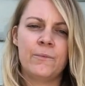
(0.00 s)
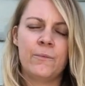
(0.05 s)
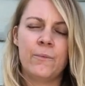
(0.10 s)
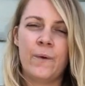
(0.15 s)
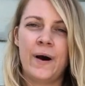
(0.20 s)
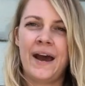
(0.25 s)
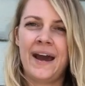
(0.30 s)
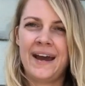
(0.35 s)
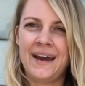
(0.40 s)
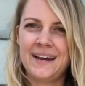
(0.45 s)

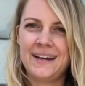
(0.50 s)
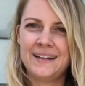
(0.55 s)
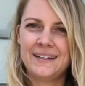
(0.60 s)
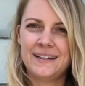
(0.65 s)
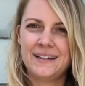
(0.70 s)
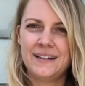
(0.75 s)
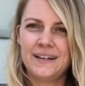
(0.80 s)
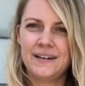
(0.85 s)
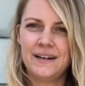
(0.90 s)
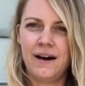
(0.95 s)
way
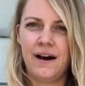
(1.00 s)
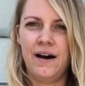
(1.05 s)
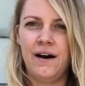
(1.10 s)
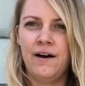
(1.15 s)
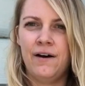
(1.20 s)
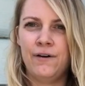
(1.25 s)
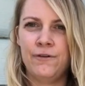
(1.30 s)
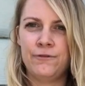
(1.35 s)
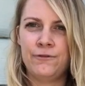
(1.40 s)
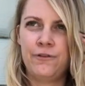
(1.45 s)

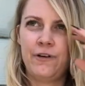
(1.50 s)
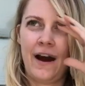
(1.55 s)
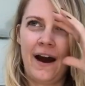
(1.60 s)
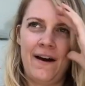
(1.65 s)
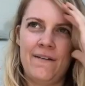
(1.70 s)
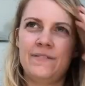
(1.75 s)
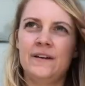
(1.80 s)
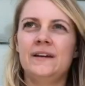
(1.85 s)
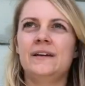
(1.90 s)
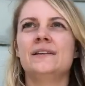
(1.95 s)
of
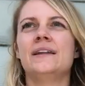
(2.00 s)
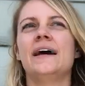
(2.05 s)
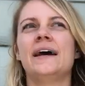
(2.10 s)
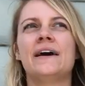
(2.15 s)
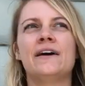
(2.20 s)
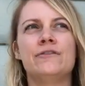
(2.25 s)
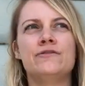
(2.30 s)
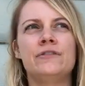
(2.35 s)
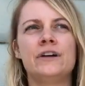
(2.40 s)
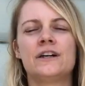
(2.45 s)
having
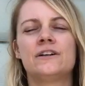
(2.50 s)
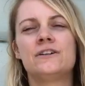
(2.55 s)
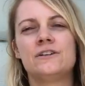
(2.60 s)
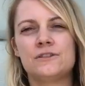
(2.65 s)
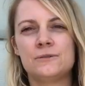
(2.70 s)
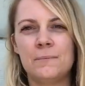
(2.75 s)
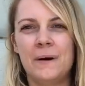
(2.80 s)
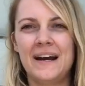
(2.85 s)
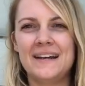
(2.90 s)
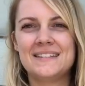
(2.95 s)
like a
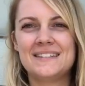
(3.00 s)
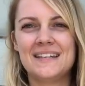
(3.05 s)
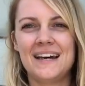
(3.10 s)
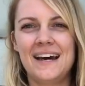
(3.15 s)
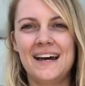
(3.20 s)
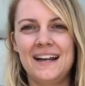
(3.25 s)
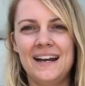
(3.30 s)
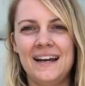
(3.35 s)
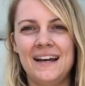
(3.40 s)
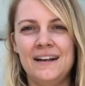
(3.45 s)
victor's
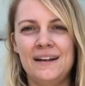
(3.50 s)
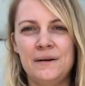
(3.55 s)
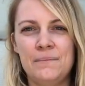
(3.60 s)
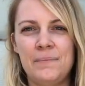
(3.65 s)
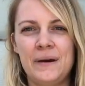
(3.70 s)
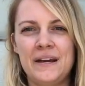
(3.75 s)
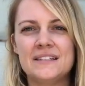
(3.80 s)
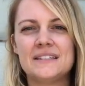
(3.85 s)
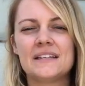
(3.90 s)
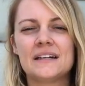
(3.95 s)
mindset and
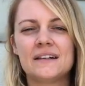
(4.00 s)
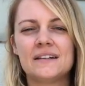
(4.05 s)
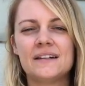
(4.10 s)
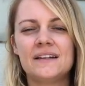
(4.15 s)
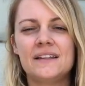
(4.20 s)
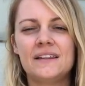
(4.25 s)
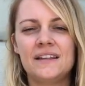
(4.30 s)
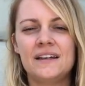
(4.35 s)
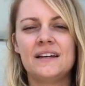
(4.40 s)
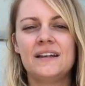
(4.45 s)

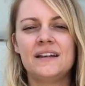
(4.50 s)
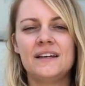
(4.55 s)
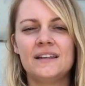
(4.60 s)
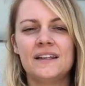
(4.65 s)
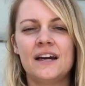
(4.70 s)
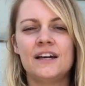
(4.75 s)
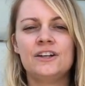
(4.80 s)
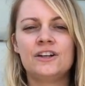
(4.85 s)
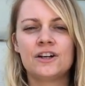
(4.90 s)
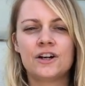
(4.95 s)
basically thinking
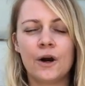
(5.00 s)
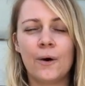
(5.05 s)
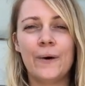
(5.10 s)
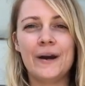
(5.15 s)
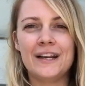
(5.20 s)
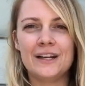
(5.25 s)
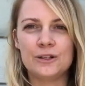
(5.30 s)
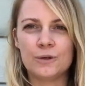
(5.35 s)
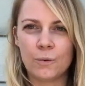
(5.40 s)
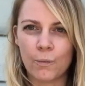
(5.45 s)
like you're
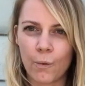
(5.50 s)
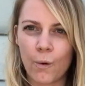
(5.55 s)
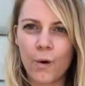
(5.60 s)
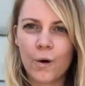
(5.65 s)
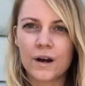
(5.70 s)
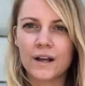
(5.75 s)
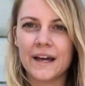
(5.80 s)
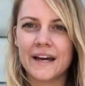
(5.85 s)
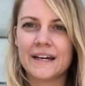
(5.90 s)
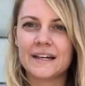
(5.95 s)
going into
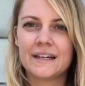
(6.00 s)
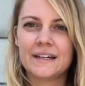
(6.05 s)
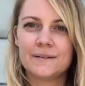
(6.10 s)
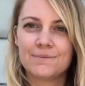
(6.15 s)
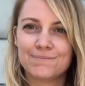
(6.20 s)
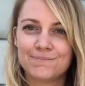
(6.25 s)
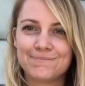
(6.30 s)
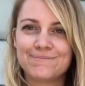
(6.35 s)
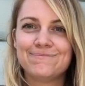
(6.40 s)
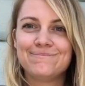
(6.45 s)
war, like
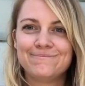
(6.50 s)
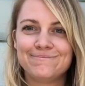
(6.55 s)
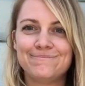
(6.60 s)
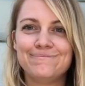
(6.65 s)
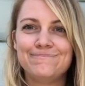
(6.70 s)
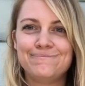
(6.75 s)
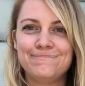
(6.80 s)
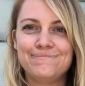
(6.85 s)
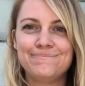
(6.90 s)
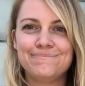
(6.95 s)

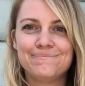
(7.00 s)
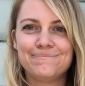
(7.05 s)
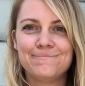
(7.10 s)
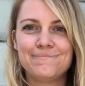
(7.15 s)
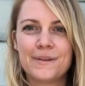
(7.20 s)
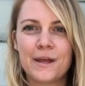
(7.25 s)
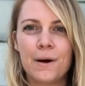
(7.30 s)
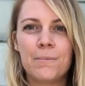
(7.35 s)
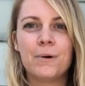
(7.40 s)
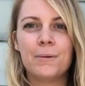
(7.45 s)

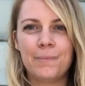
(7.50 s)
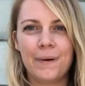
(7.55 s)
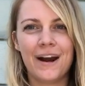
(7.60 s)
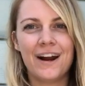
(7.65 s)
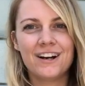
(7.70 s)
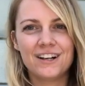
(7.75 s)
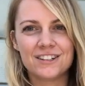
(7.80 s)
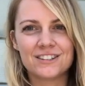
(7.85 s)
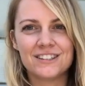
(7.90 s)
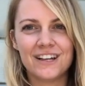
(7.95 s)

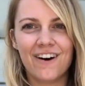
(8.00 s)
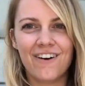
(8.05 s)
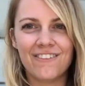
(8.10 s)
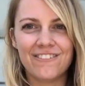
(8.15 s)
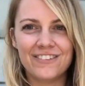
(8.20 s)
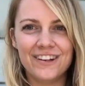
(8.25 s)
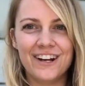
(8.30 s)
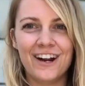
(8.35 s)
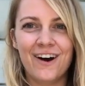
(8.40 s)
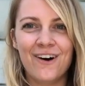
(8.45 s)
prepare yourself,
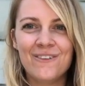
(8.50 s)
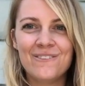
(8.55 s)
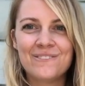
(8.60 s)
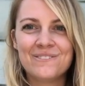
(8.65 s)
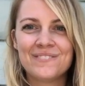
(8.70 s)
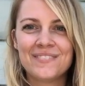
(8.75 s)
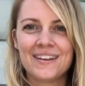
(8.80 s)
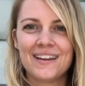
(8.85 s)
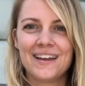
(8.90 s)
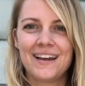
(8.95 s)

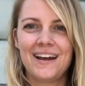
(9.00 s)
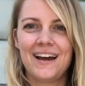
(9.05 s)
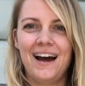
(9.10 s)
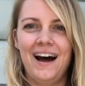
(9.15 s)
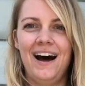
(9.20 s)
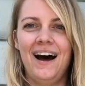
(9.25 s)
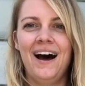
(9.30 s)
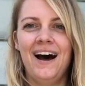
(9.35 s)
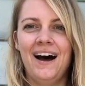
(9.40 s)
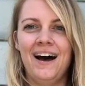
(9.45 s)

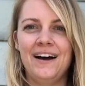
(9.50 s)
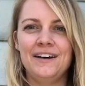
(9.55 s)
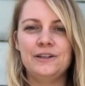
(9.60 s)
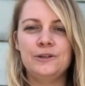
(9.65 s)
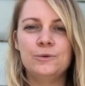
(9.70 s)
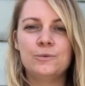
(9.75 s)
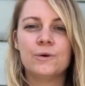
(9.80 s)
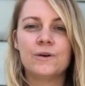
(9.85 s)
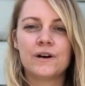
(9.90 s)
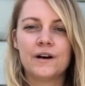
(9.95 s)

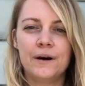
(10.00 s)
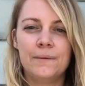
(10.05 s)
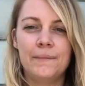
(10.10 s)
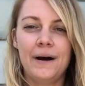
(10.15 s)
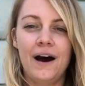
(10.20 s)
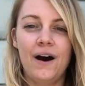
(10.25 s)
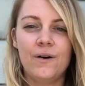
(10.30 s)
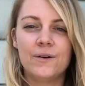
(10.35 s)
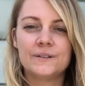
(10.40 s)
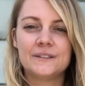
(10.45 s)
you will come
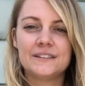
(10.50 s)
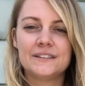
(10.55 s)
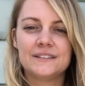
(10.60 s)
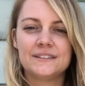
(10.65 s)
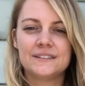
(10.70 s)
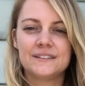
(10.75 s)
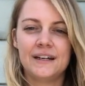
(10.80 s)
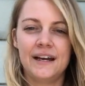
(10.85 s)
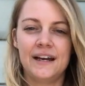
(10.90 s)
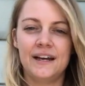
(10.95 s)
out
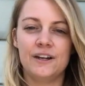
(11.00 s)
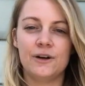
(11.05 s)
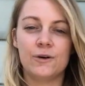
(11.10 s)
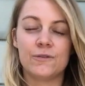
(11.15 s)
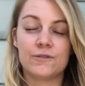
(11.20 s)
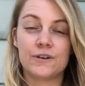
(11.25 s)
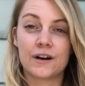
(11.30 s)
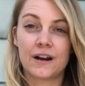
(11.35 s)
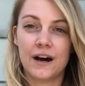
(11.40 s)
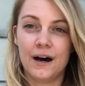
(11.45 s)
and
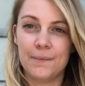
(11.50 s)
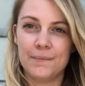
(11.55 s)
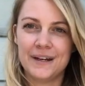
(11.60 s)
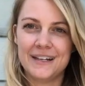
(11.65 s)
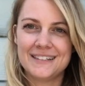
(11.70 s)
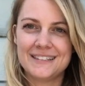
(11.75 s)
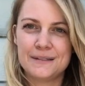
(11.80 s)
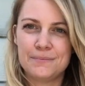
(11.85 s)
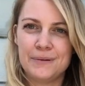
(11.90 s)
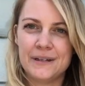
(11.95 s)
overcome
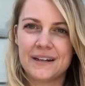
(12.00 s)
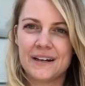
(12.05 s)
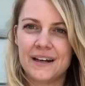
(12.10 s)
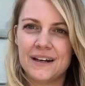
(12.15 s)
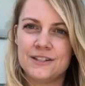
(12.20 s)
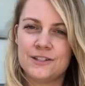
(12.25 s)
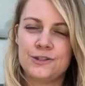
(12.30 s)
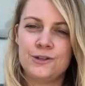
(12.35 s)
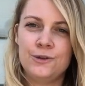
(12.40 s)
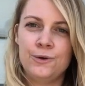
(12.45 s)
it,
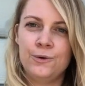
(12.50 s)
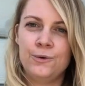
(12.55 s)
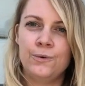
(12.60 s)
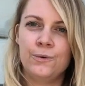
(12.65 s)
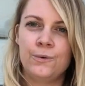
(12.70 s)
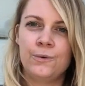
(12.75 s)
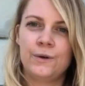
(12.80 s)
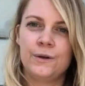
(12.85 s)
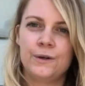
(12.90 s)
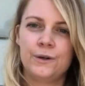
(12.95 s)
because
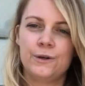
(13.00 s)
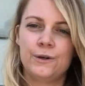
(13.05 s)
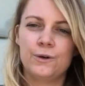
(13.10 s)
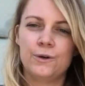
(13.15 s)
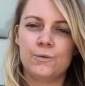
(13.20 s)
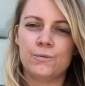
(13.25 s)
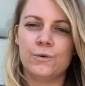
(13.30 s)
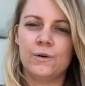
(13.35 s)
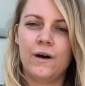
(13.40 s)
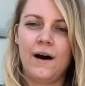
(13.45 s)
you
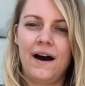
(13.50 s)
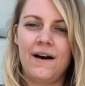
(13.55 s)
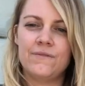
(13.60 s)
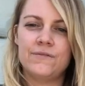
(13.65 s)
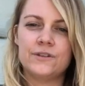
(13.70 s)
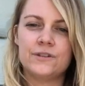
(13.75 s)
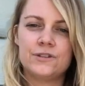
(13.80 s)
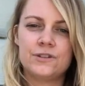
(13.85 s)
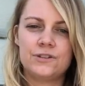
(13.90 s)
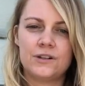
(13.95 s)
will have
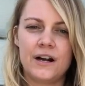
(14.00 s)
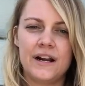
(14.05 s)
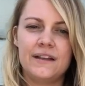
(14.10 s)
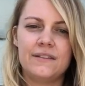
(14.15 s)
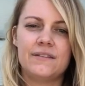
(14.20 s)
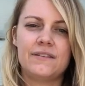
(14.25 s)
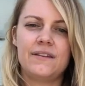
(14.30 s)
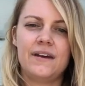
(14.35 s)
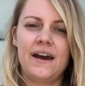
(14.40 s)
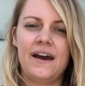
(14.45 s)
the
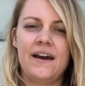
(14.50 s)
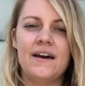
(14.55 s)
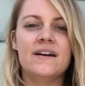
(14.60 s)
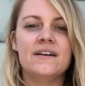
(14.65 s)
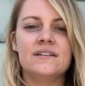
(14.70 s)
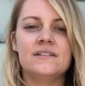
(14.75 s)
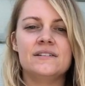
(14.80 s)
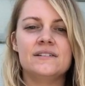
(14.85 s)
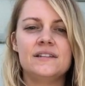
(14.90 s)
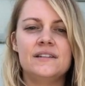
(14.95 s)
strength
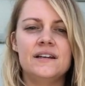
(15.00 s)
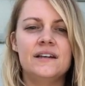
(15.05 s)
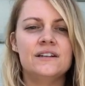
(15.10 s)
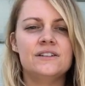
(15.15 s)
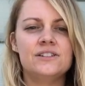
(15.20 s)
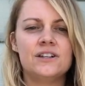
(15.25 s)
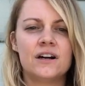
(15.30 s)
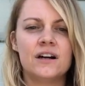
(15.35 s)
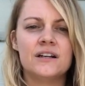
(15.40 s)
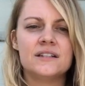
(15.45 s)
and the
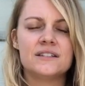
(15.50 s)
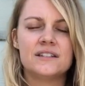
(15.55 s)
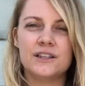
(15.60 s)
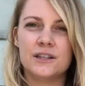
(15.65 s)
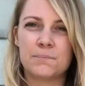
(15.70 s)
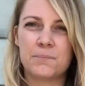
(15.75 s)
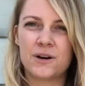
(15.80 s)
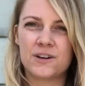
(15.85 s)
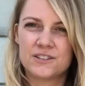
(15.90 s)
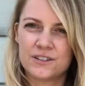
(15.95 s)
endurance and
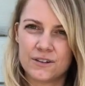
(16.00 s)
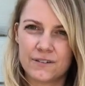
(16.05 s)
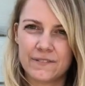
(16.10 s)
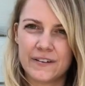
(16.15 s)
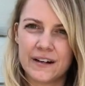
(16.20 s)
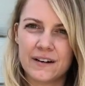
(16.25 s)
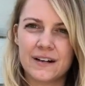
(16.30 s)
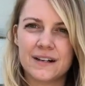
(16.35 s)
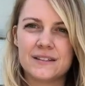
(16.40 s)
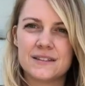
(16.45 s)
the
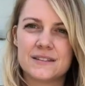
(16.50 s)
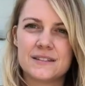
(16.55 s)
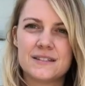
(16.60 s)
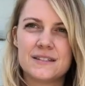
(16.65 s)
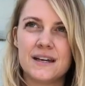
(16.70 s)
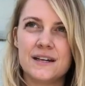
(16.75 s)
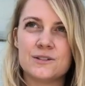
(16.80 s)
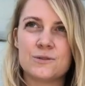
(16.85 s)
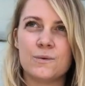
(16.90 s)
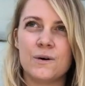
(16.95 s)

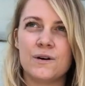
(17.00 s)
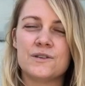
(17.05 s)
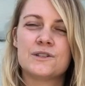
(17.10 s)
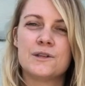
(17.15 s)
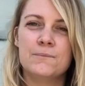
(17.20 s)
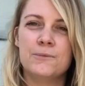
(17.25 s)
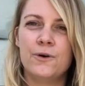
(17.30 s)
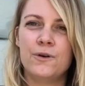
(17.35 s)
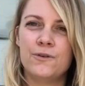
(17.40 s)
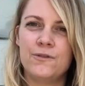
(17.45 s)
perseverance, as as
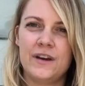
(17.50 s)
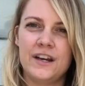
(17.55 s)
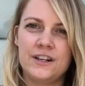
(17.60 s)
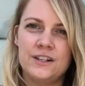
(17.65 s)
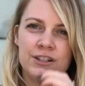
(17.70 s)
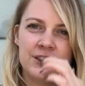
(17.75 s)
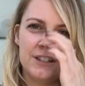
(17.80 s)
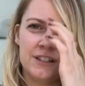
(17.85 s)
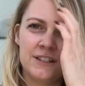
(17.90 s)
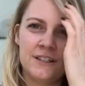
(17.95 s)
the
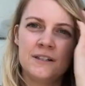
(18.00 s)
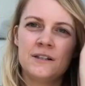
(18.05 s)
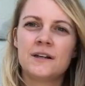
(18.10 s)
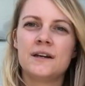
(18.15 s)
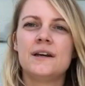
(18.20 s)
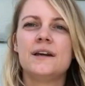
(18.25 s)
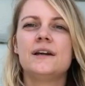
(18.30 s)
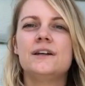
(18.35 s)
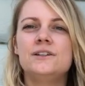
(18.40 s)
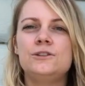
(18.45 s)
motivation
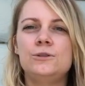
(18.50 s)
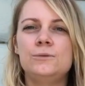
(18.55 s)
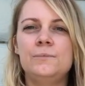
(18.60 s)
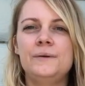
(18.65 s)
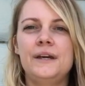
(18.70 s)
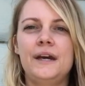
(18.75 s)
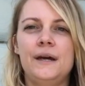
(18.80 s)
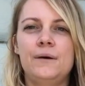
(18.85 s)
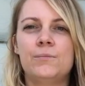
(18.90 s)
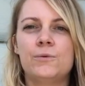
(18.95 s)
to
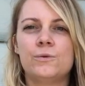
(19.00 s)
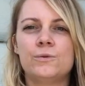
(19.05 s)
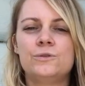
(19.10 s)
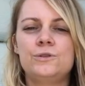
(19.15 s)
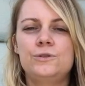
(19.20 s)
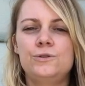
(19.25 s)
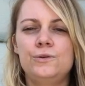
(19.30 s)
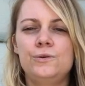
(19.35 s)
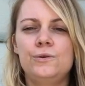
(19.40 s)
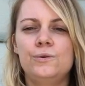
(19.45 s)
be able
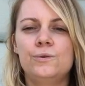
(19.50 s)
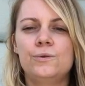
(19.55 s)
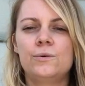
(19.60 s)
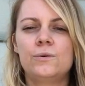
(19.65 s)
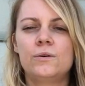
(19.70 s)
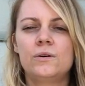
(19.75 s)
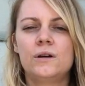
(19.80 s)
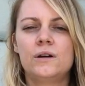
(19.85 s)
to